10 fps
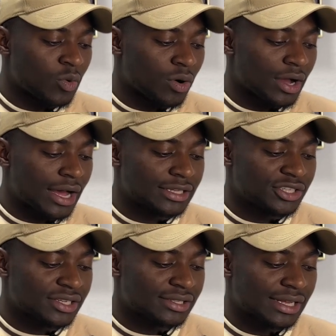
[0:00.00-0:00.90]
And
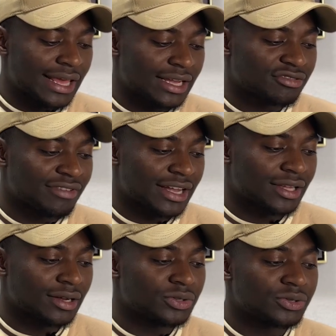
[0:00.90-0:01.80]
just select
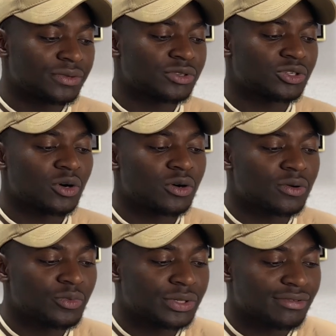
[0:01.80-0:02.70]
rectangle. So
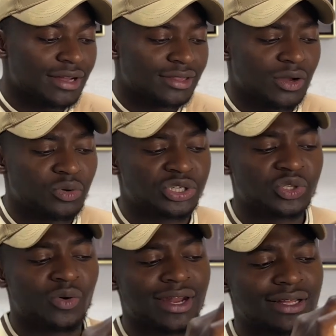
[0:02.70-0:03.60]
with rectangle, just go
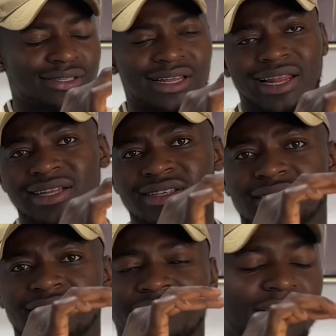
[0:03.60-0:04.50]
ahead and select
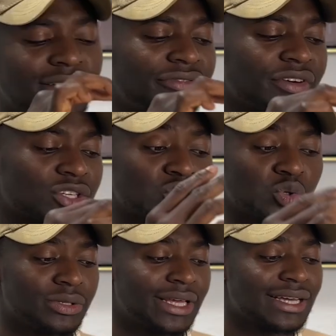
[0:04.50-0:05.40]
the very first two
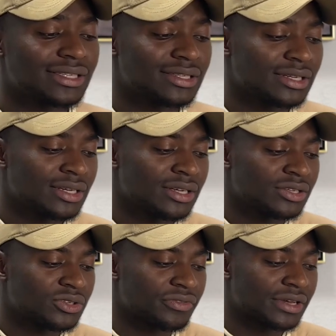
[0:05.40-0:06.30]
dates.
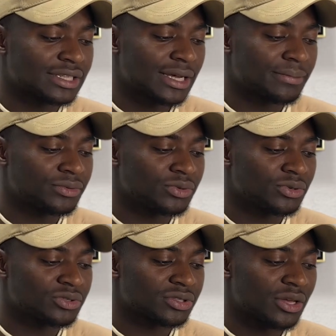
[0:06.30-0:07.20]
So for example,
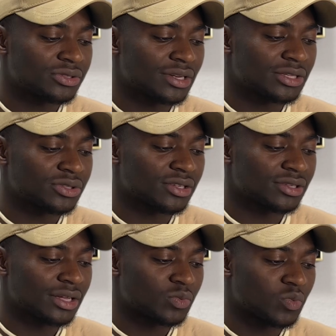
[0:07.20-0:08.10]
2000 and
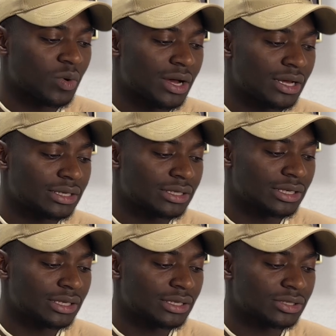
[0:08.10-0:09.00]
2001.
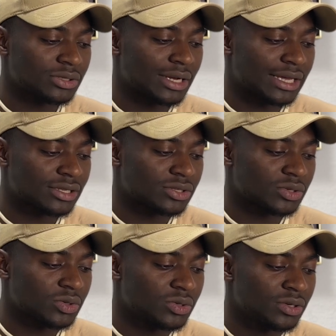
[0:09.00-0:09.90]
So like
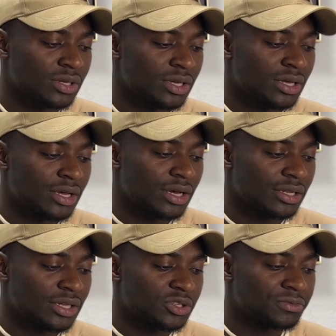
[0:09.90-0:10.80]
so, and then
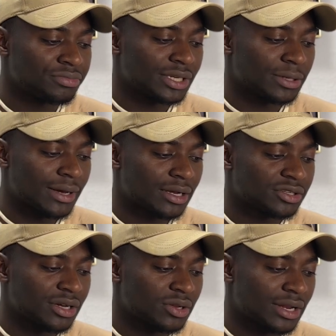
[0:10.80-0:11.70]
just bring it back.
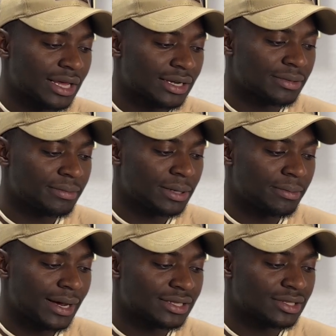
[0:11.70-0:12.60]
Try to like
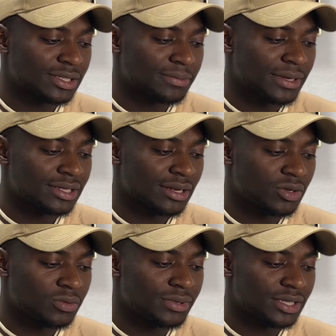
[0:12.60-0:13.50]
minimize the space a little
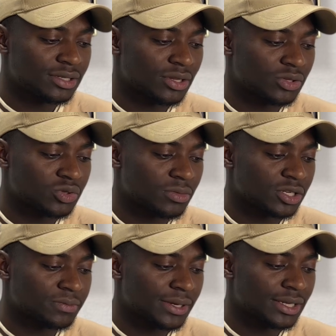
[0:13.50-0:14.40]
bit, not too much
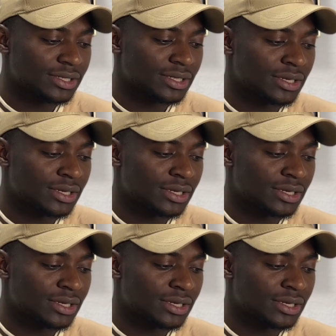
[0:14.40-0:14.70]
space.